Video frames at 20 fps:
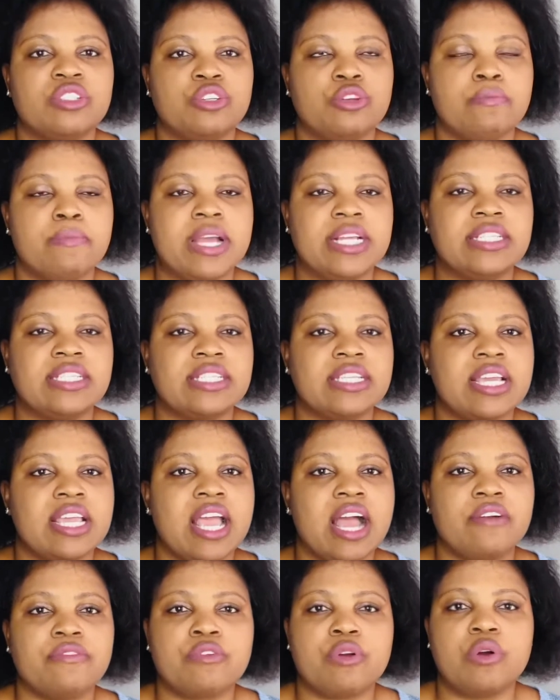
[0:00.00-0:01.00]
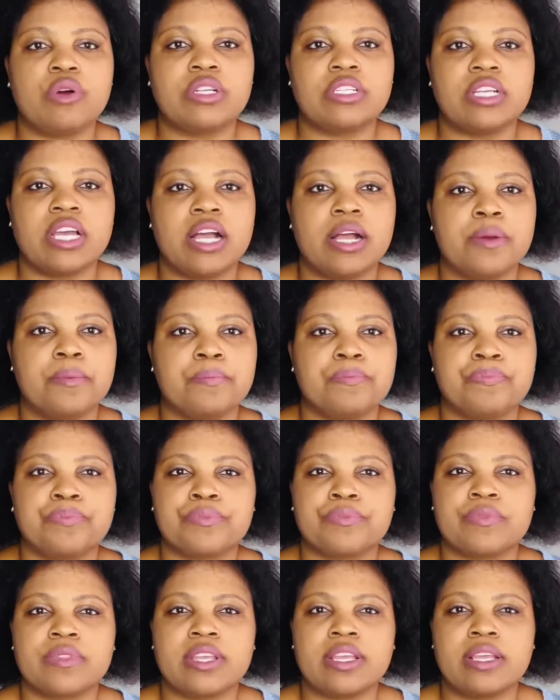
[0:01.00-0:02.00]
You might say, I've got, I
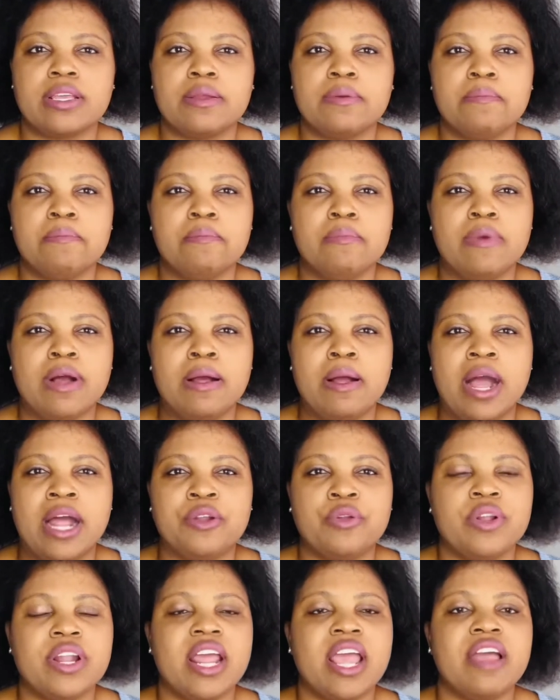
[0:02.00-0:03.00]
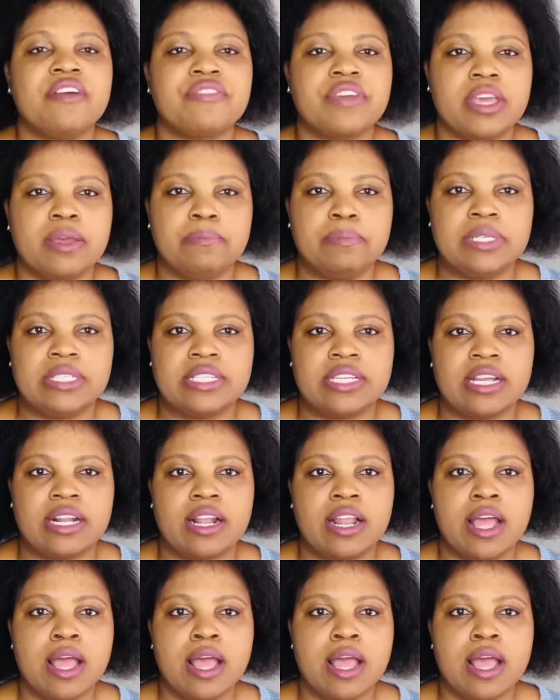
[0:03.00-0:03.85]
don't have capital,